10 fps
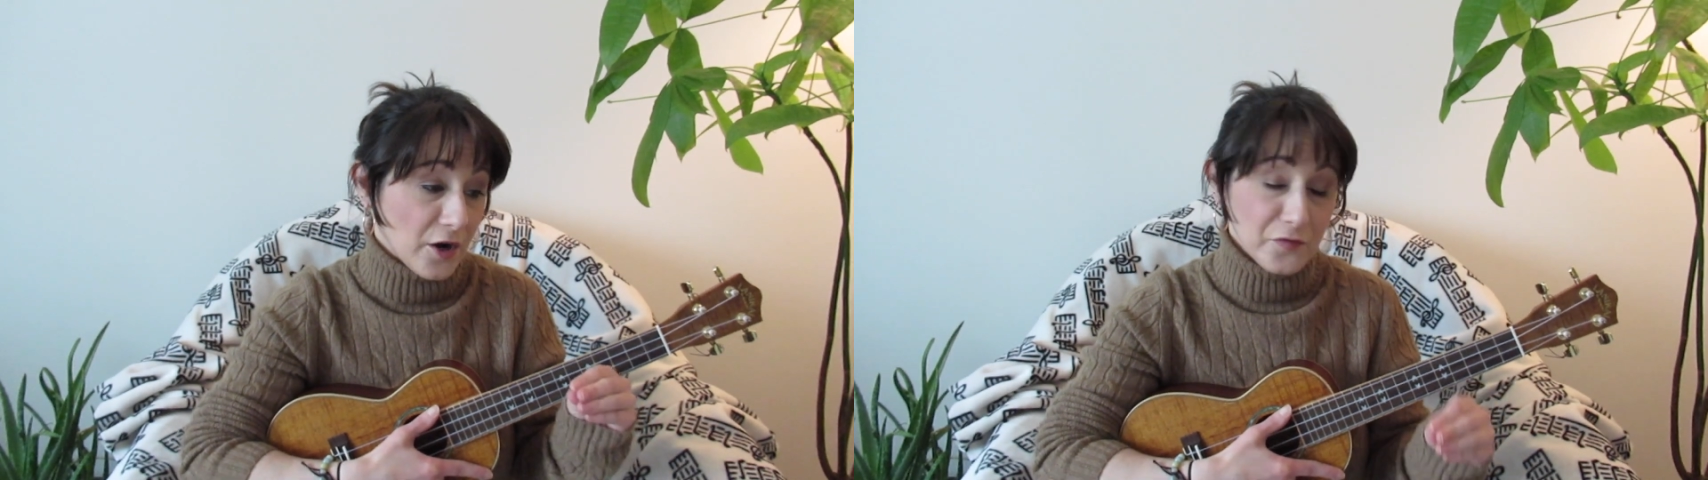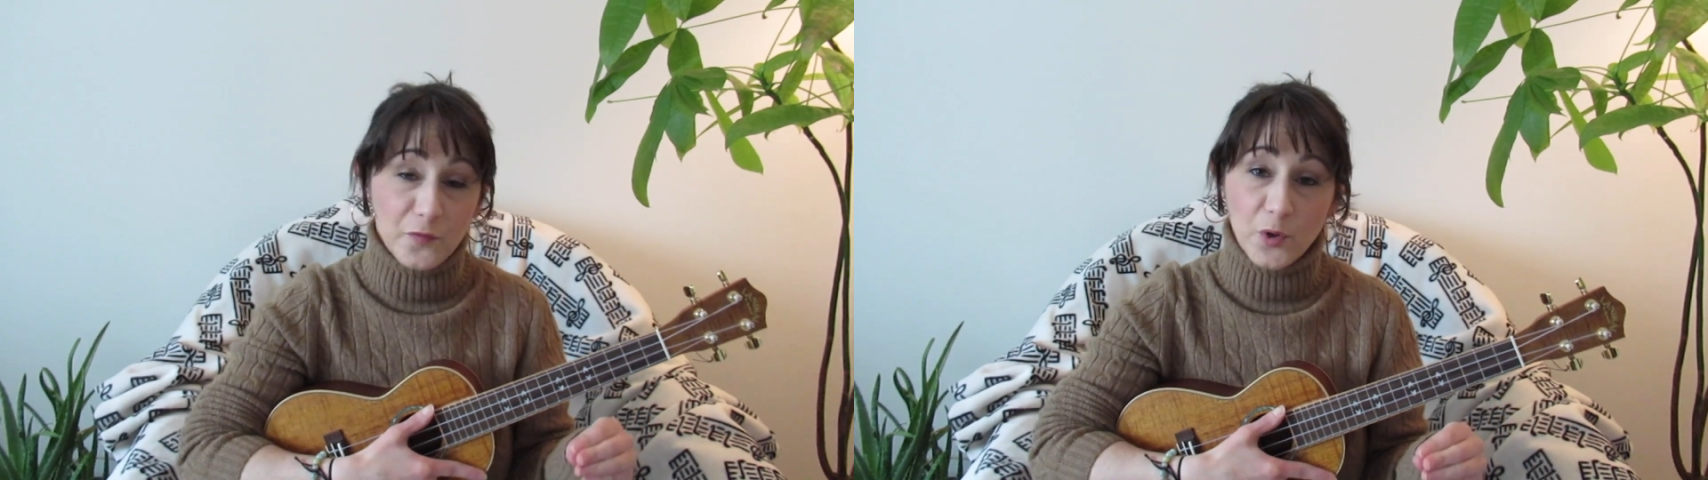
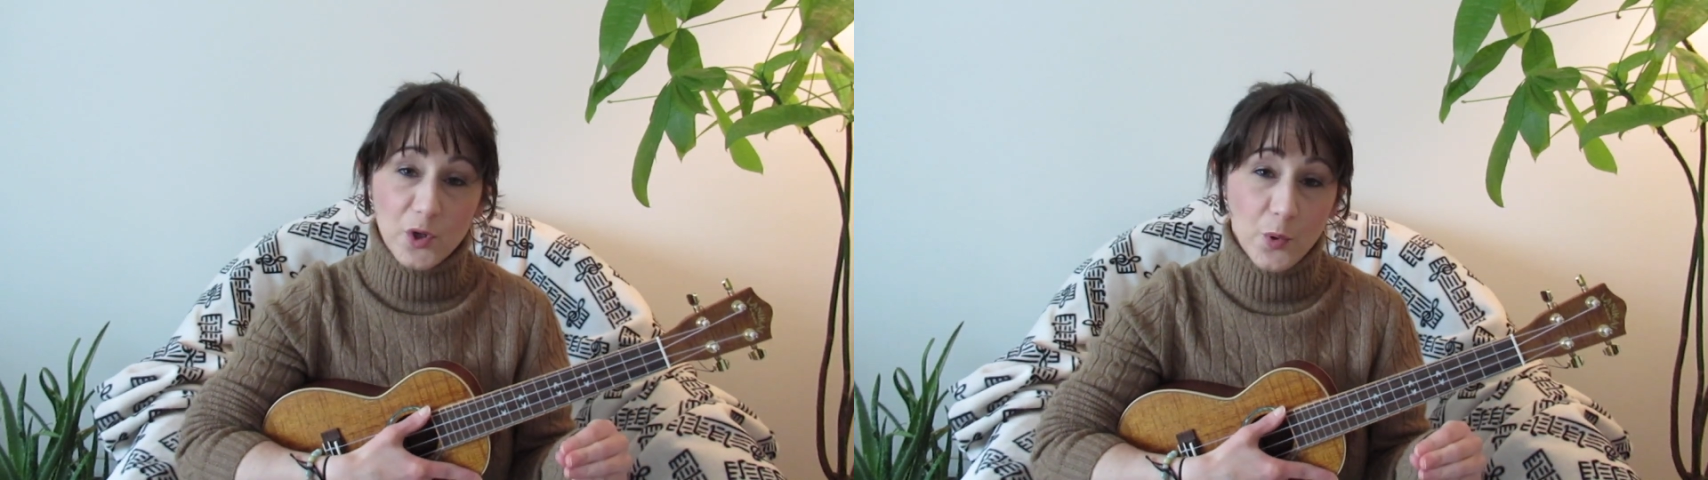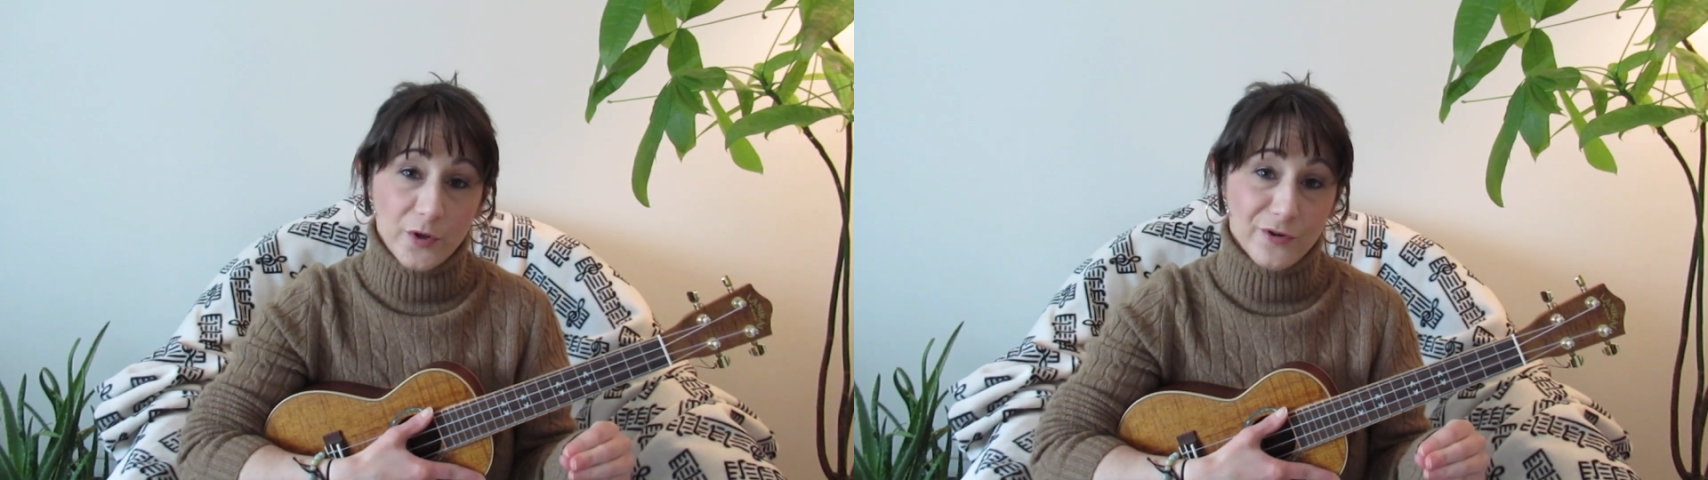our 4
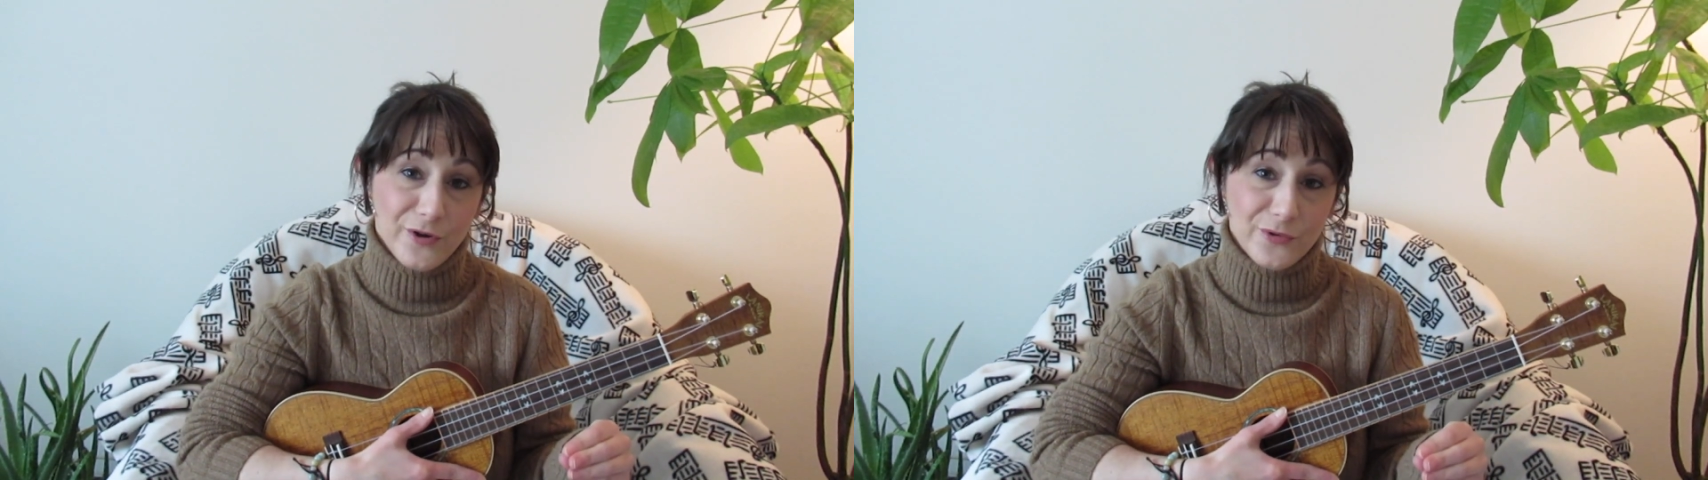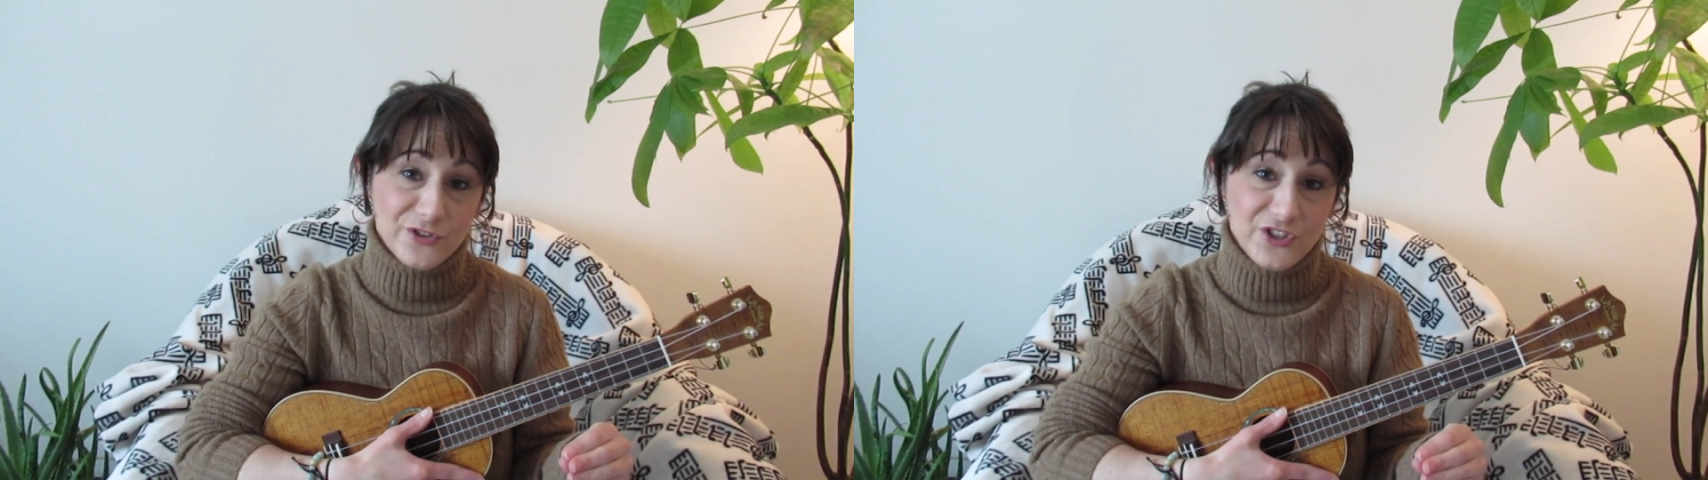quarter
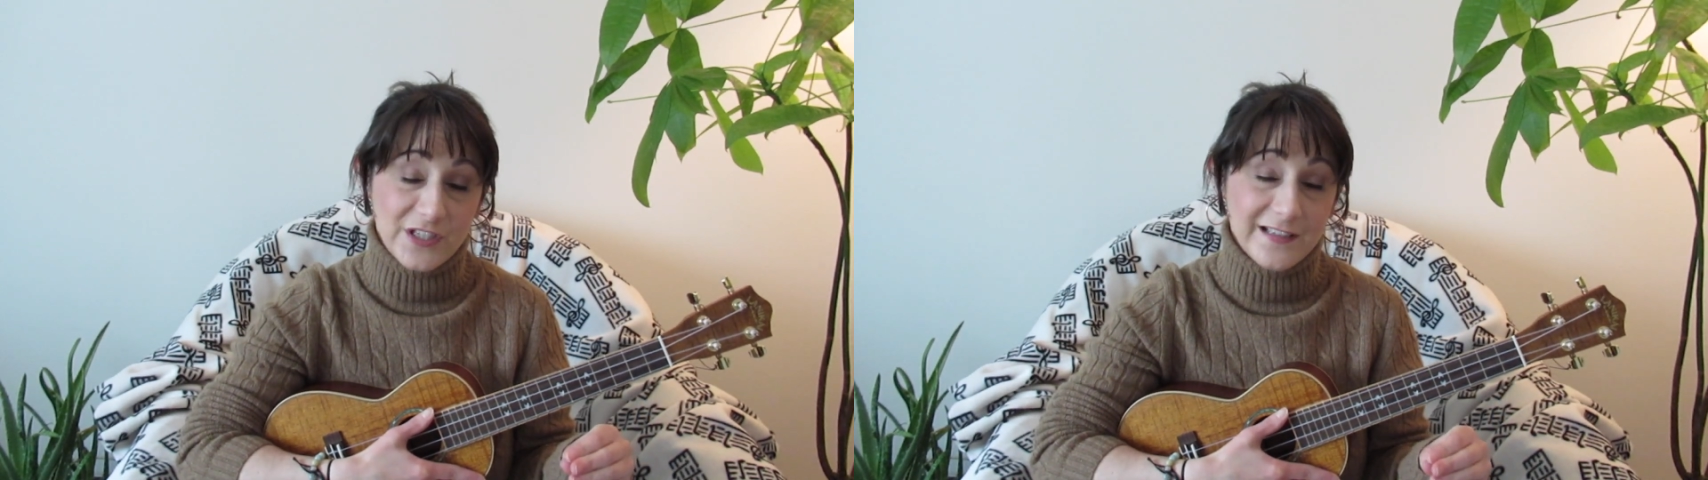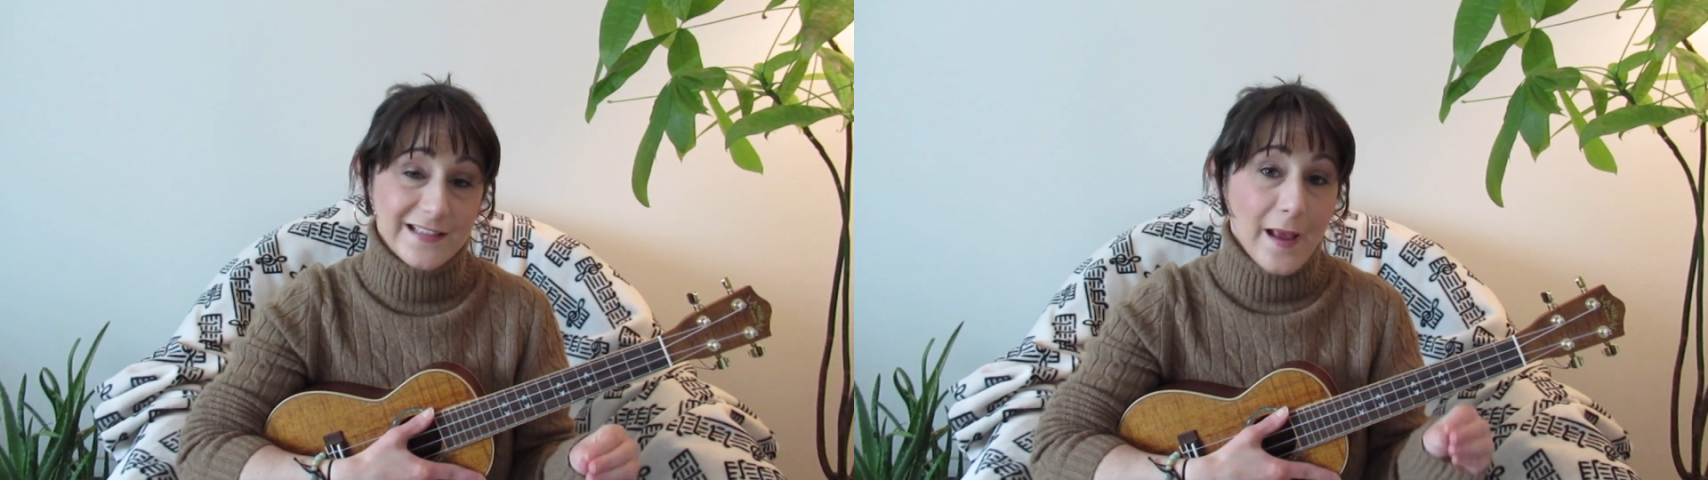note
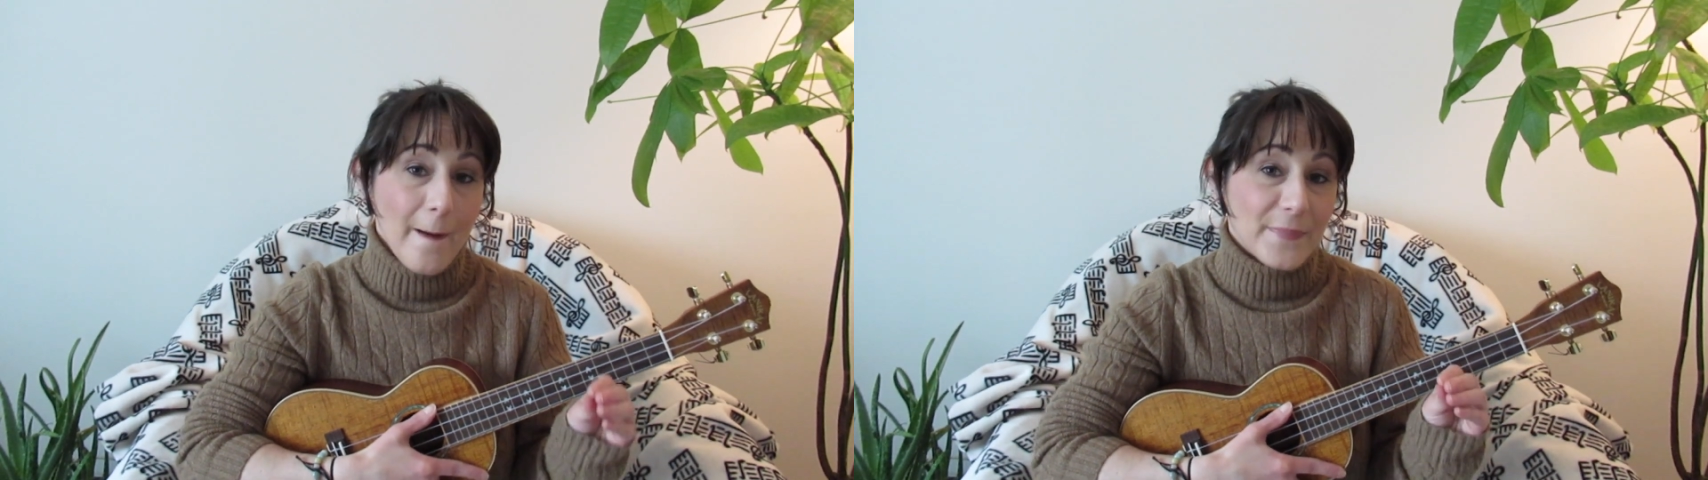G's,